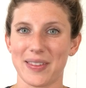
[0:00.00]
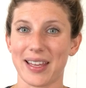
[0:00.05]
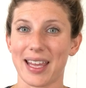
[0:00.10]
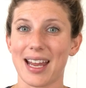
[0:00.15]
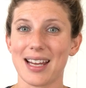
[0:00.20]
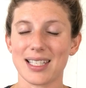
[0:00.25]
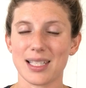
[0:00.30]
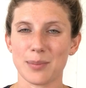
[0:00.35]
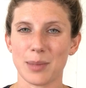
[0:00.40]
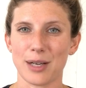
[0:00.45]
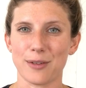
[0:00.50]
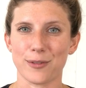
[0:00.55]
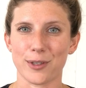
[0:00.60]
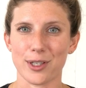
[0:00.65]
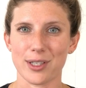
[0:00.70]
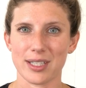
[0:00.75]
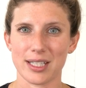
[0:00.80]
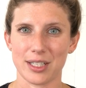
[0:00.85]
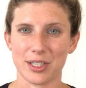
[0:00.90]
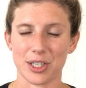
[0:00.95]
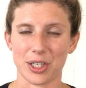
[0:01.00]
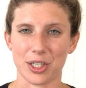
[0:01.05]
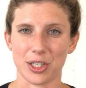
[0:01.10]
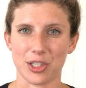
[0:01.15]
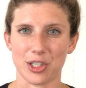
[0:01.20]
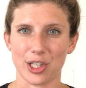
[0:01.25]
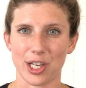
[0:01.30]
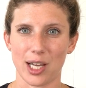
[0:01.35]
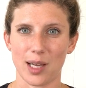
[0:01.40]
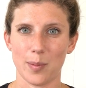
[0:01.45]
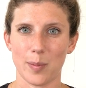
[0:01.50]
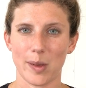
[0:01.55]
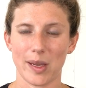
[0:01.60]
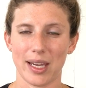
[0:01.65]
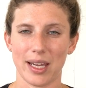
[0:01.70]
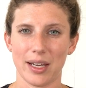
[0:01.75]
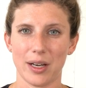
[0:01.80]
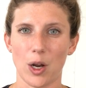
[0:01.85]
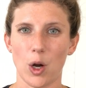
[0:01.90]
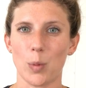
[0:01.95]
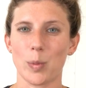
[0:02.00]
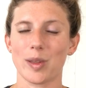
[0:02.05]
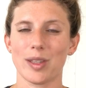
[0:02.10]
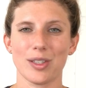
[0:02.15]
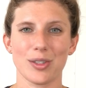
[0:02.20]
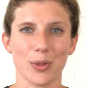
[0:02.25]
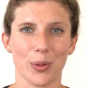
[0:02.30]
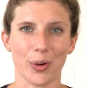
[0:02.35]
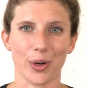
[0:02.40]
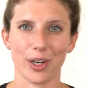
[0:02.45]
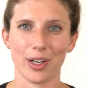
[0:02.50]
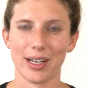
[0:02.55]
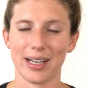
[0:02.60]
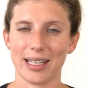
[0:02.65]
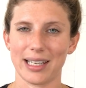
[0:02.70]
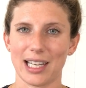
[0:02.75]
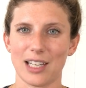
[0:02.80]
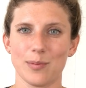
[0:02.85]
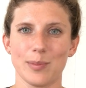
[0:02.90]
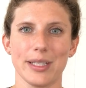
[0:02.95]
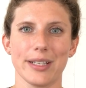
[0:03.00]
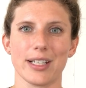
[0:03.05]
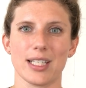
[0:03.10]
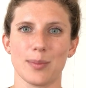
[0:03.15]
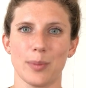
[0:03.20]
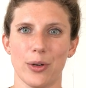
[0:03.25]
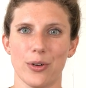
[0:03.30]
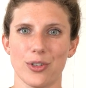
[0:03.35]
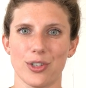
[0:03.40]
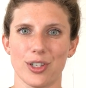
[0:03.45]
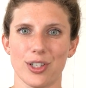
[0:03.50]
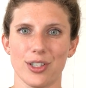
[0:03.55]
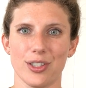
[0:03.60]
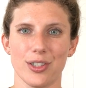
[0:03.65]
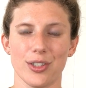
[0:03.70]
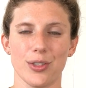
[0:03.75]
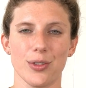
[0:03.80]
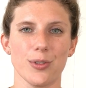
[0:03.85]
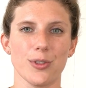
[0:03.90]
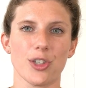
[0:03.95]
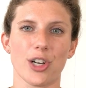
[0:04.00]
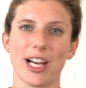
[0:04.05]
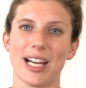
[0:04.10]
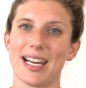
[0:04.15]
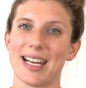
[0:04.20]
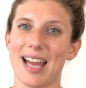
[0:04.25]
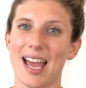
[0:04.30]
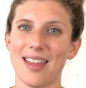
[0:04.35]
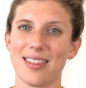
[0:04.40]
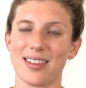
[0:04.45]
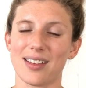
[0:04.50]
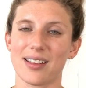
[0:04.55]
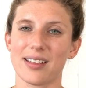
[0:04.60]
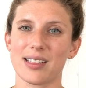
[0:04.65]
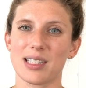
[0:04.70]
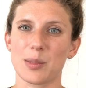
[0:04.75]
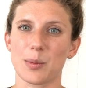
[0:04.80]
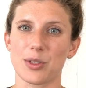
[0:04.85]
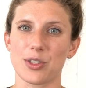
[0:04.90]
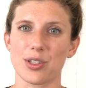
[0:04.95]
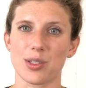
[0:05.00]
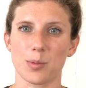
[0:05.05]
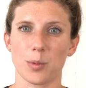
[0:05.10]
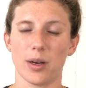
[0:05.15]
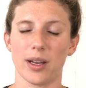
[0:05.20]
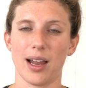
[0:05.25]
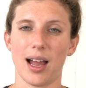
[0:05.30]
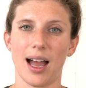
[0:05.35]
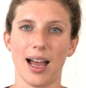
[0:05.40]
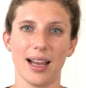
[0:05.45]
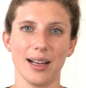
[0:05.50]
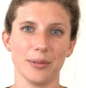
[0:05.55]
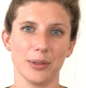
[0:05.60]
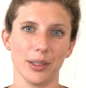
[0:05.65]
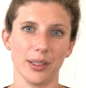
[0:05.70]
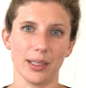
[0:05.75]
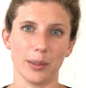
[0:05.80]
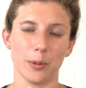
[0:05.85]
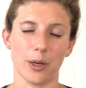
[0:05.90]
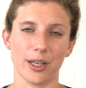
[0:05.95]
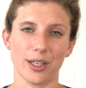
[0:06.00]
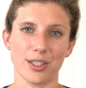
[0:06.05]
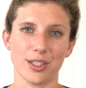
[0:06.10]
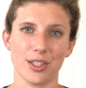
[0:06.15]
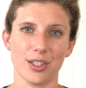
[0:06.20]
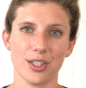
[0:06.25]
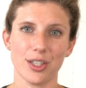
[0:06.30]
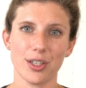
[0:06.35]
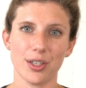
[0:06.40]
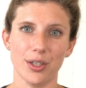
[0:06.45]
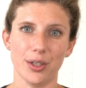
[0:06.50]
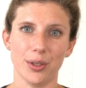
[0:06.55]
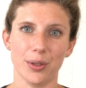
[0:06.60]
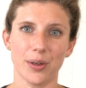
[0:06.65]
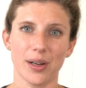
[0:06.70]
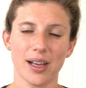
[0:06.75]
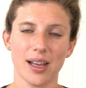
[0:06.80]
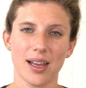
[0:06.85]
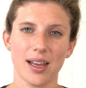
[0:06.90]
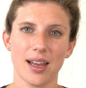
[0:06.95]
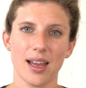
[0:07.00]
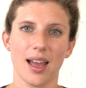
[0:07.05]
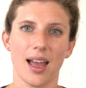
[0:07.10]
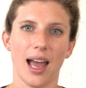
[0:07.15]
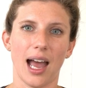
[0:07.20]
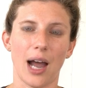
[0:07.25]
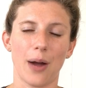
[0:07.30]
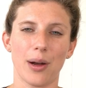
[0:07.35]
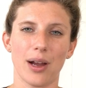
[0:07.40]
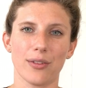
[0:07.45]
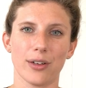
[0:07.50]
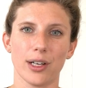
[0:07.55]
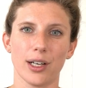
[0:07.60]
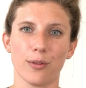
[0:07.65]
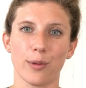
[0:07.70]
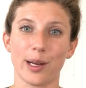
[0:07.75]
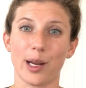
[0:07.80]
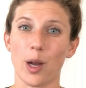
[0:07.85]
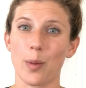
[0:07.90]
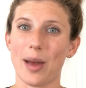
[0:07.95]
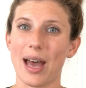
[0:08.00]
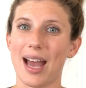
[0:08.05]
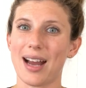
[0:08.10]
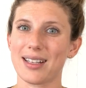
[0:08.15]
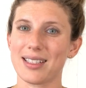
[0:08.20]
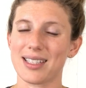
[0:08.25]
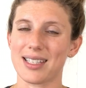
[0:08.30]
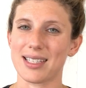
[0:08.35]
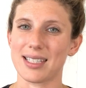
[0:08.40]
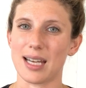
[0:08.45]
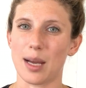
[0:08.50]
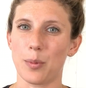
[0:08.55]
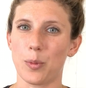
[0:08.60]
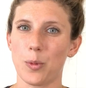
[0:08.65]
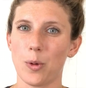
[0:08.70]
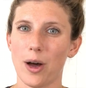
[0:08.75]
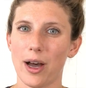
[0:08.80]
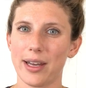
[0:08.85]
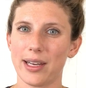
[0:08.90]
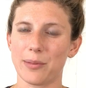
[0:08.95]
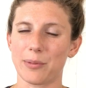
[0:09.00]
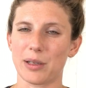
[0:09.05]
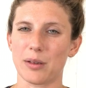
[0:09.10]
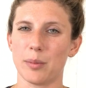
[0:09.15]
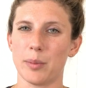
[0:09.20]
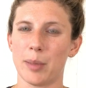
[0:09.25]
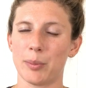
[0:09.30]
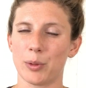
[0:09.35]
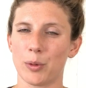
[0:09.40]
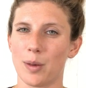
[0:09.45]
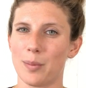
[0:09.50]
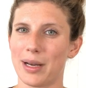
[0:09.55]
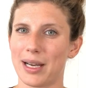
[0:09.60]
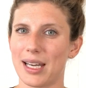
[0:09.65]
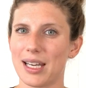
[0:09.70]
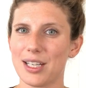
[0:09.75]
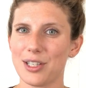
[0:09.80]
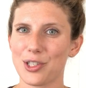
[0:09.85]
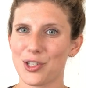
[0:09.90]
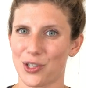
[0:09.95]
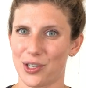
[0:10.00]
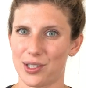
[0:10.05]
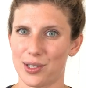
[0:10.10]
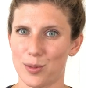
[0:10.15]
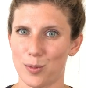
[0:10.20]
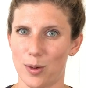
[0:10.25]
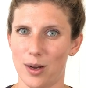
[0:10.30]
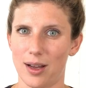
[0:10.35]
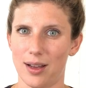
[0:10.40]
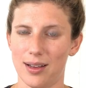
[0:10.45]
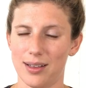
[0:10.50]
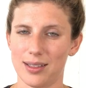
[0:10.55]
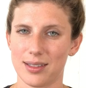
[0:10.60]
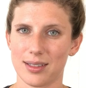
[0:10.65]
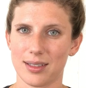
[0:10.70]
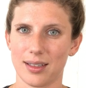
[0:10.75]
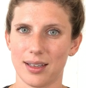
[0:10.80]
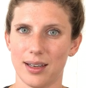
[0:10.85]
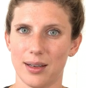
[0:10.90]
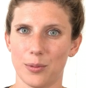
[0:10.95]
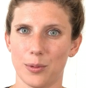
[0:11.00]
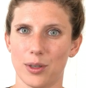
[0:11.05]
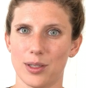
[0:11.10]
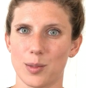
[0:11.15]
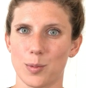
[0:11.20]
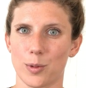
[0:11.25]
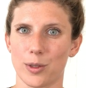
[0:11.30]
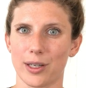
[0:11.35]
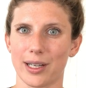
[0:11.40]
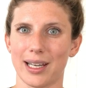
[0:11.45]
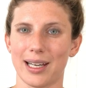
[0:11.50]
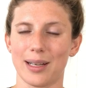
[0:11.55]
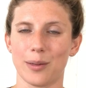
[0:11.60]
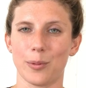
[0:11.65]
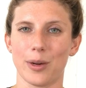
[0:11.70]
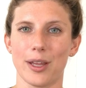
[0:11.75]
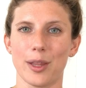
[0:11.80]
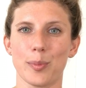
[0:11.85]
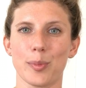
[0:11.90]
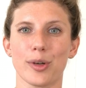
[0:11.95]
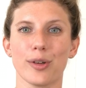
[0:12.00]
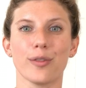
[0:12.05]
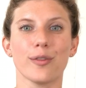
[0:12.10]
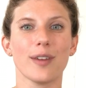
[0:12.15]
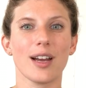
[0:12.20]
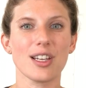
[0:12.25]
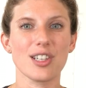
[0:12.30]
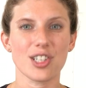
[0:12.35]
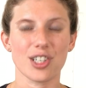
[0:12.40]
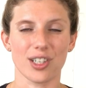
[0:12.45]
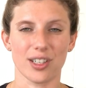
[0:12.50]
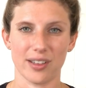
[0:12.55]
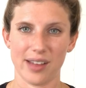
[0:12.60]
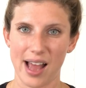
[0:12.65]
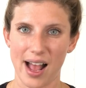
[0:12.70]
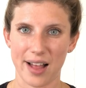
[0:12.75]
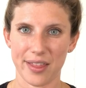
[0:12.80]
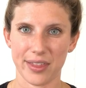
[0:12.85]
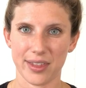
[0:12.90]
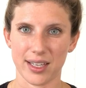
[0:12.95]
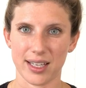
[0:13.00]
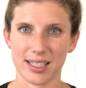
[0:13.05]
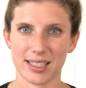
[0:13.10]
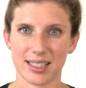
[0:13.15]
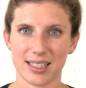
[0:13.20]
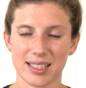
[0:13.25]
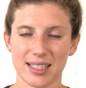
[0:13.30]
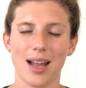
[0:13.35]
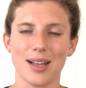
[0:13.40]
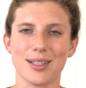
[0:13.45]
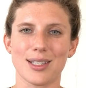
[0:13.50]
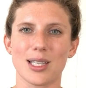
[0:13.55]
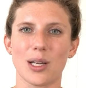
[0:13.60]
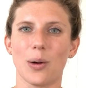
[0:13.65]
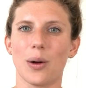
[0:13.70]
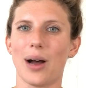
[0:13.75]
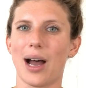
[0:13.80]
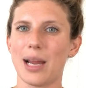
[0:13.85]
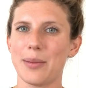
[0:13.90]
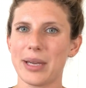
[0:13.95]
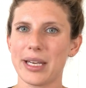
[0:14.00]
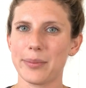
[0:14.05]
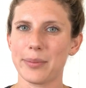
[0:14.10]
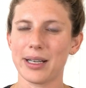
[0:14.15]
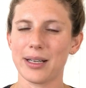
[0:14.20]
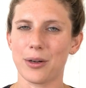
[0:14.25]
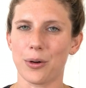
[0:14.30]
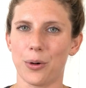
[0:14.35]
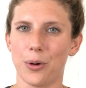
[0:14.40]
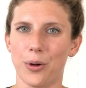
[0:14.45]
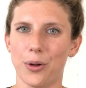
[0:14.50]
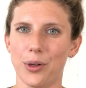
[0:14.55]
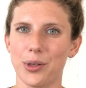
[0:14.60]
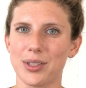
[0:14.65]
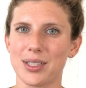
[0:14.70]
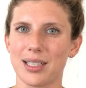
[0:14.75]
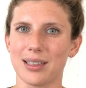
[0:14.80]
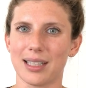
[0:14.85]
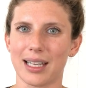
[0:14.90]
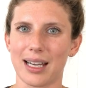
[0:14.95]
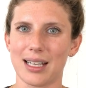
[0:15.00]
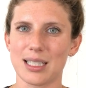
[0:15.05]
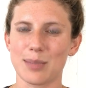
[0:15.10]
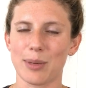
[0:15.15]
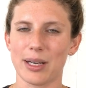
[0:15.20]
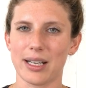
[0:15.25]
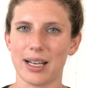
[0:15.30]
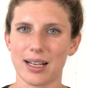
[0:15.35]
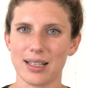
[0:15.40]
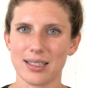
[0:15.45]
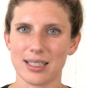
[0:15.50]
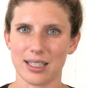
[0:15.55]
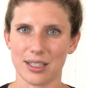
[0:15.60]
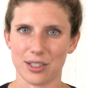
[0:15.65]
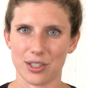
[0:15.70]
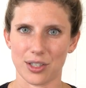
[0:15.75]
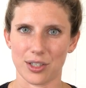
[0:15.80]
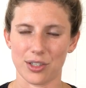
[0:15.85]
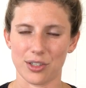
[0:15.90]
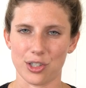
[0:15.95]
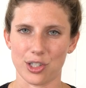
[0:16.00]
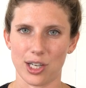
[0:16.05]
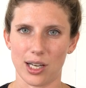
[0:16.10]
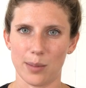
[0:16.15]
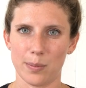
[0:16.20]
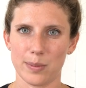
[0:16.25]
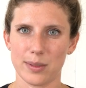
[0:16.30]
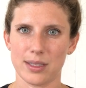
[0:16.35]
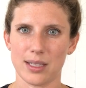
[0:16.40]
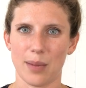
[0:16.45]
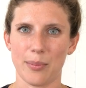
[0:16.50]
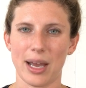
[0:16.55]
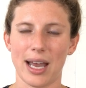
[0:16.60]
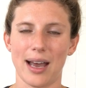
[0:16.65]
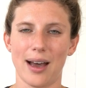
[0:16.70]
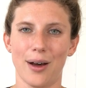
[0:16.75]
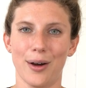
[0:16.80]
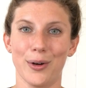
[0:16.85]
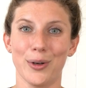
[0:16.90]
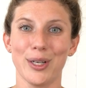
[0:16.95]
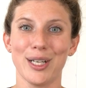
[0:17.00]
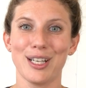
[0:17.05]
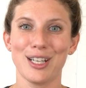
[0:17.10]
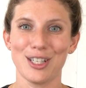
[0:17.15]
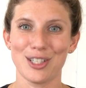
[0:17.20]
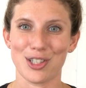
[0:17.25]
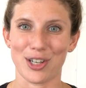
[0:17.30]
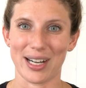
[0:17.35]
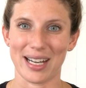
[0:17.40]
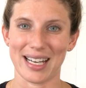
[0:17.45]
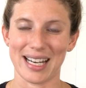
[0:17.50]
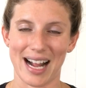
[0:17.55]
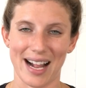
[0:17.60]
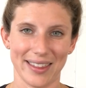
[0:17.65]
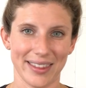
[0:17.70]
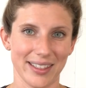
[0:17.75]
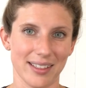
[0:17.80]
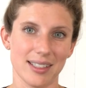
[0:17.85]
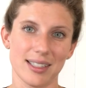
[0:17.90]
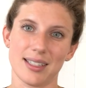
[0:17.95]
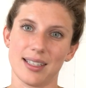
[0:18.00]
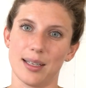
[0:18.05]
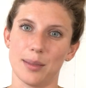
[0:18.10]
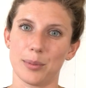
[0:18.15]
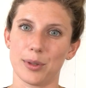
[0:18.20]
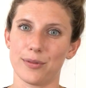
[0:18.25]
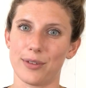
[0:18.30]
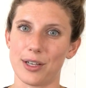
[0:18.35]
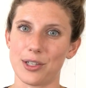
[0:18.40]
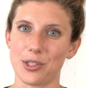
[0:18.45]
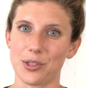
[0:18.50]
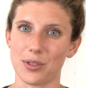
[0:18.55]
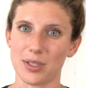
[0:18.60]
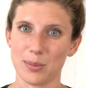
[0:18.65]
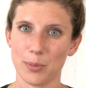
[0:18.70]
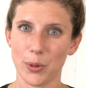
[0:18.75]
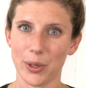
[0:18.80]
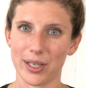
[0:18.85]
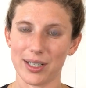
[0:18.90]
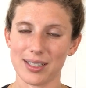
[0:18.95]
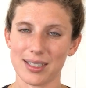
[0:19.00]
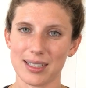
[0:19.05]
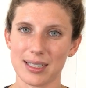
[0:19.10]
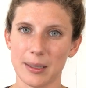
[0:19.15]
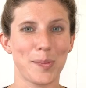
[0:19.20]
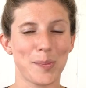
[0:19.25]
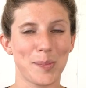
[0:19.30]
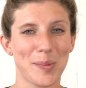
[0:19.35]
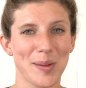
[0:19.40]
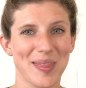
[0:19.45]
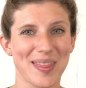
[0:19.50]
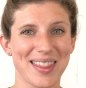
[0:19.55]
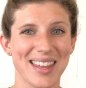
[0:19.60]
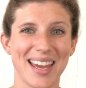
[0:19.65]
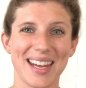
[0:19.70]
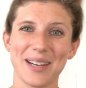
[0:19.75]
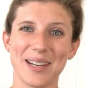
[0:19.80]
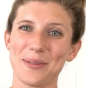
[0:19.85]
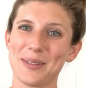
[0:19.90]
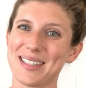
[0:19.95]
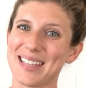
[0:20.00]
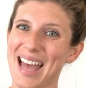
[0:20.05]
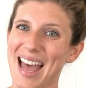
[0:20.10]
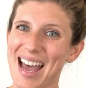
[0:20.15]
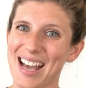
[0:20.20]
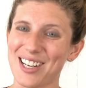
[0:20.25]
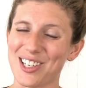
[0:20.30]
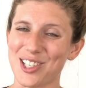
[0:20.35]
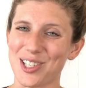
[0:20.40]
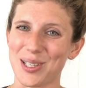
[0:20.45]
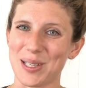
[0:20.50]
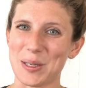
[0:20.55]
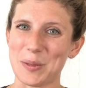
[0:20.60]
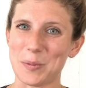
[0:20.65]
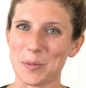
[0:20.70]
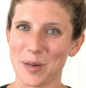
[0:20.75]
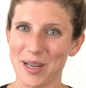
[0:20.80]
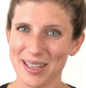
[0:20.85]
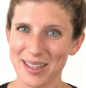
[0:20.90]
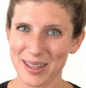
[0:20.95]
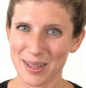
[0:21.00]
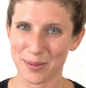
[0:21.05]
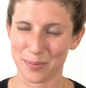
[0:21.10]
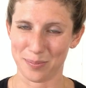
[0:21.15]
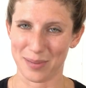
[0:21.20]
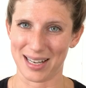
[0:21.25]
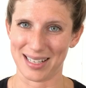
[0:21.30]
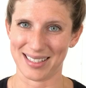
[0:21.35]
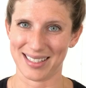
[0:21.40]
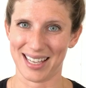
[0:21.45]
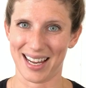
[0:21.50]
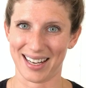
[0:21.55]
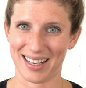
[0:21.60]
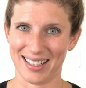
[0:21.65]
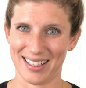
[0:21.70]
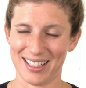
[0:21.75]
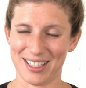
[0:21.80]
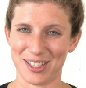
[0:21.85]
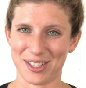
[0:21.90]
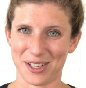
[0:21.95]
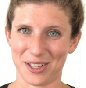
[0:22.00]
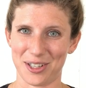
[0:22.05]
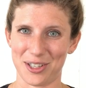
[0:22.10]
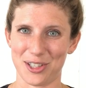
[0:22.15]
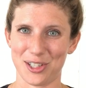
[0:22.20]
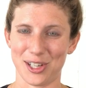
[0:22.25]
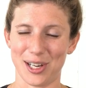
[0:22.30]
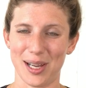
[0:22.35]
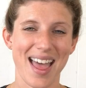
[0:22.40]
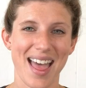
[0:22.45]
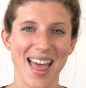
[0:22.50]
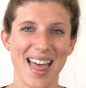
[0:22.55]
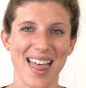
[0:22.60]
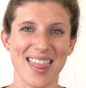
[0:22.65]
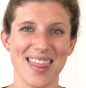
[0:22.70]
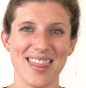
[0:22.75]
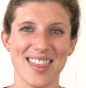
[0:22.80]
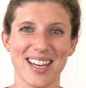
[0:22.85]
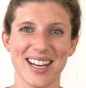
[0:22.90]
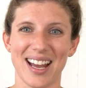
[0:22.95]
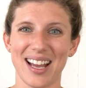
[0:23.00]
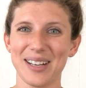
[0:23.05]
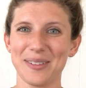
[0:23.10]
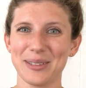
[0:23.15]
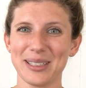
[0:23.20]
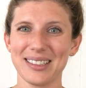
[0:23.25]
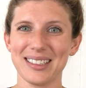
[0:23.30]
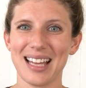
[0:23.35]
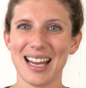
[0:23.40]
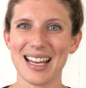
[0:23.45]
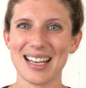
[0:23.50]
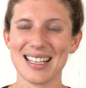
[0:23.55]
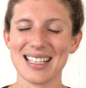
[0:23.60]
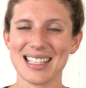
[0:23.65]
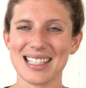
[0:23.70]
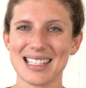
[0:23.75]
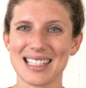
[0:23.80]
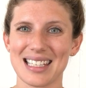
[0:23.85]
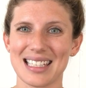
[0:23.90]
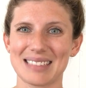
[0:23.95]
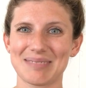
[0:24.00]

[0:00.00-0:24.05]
the case of my first internship, it opened the door and gave me exposure to training athletes, which is what I really wanted to do. However, if we go back to step one and we remember what my interest was, it was working with professional athletes. And so I made it my goal to land my next internship somehow training athletes in professional sports. But then it was actually with my second internship that I realized